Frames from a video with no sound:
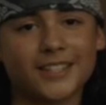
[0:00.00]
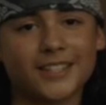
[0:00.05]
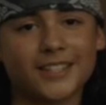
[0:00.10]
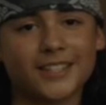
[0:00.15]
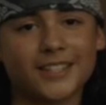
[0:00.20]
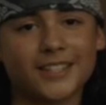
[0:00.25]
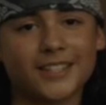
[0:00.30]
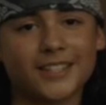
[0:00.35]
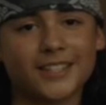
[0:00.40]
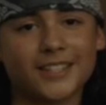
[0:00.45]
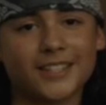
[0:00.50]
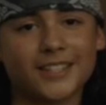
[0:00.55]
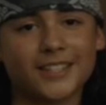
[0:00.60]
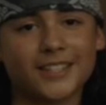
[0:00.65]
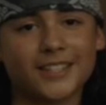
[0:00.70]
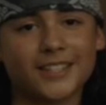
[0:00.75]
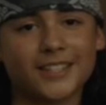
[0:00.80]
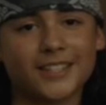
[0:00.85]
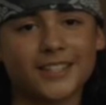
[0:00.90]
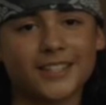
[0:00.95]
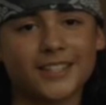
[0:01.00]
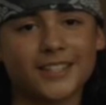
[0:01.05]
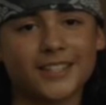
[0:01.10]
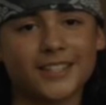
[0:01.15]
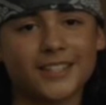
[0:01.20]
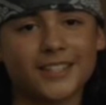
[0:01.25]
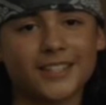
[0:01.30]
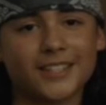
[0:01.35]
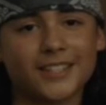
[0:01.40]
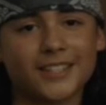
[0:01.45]

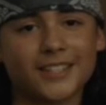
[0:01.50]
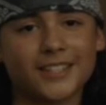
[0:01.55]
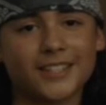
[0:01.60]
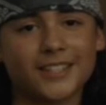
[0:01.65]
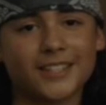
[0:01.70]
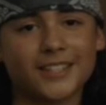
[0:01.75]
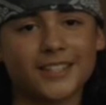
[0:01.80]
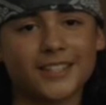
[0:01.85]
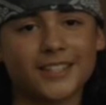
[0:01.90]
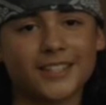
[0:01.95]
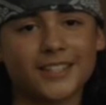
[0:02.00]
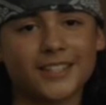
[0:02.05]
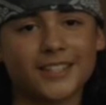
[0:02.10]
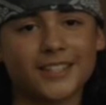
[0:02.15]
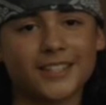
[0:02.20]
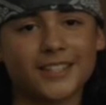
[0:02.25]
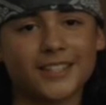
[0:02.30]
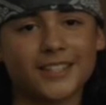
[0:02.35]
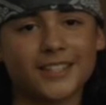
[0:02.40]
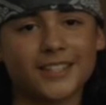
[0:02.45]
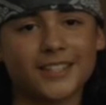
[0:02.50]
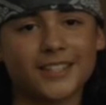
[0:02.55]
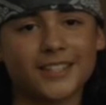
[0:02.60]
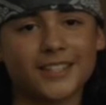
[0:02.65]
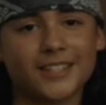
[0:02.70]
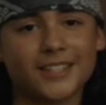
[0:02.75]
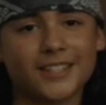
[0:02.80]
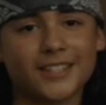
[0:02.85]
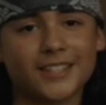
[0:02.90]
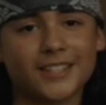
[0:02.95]

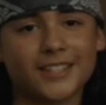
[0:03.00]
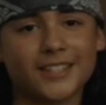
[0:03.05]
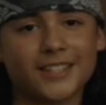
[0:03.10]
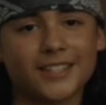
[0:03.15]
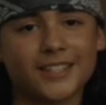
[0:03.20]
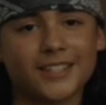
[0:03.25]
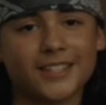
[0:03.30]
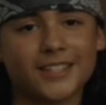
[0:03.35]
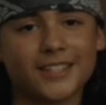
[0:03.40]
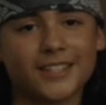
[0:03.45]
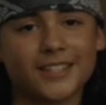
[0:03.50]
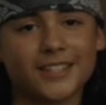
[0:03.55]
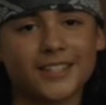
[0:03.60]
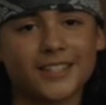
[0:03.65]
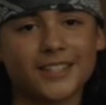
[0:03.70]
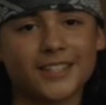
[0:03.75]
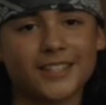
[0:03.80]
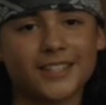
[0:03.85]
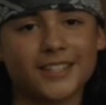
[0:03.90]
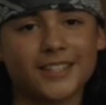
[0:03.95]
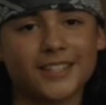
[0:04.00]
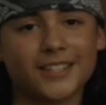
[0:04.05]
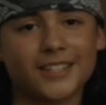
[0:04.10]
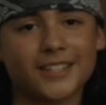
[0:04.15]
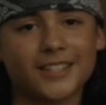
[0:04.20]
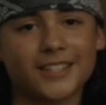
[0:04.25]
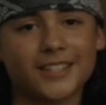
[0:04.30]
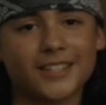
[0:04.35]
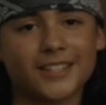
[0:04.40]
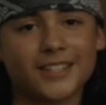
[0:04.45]

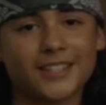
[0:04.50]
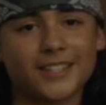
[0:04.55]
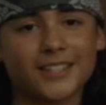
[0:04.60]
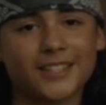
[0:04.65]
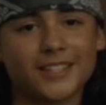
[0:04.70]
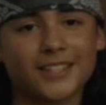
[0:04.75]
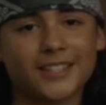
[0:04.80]
This is a still picture; no speech is visible.